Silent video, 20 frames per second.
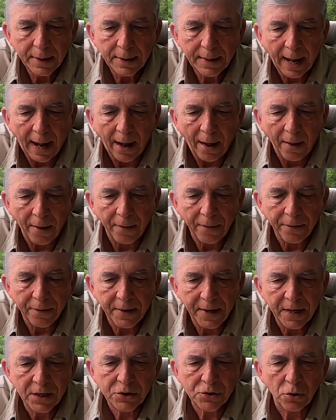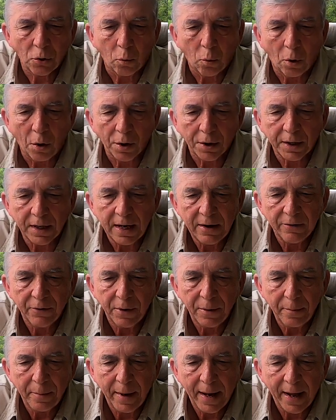Now, this will work
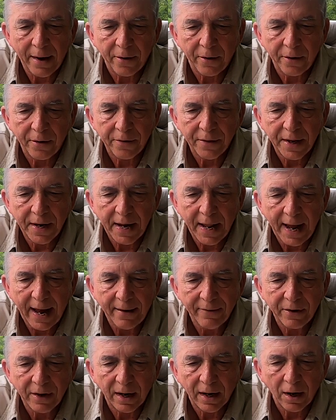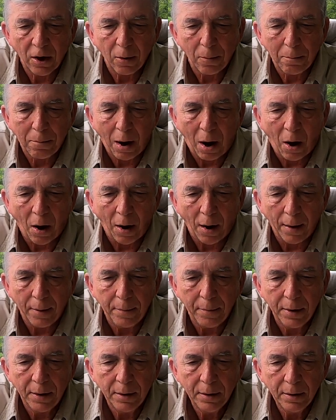even better than having a little
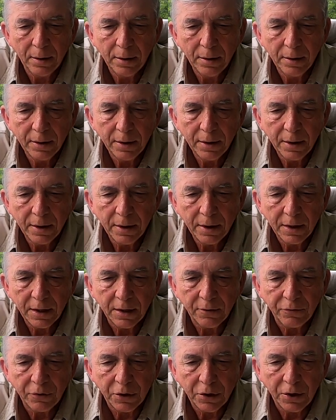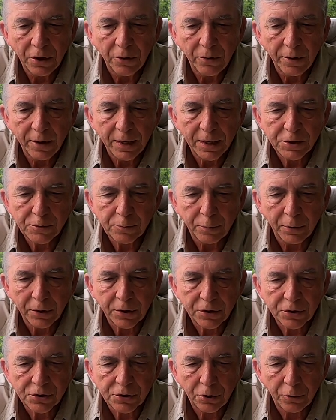barb. If you do this,
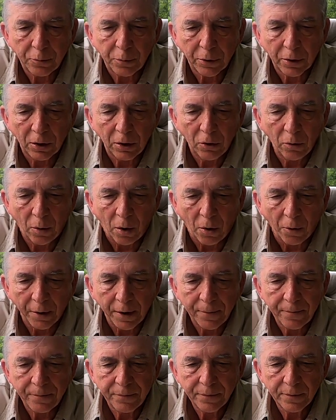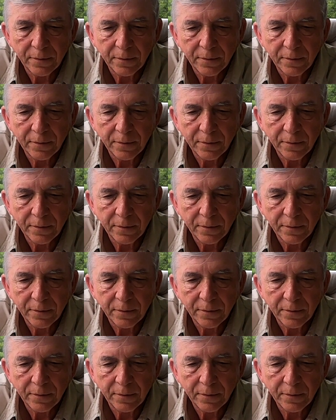put the super glue on it,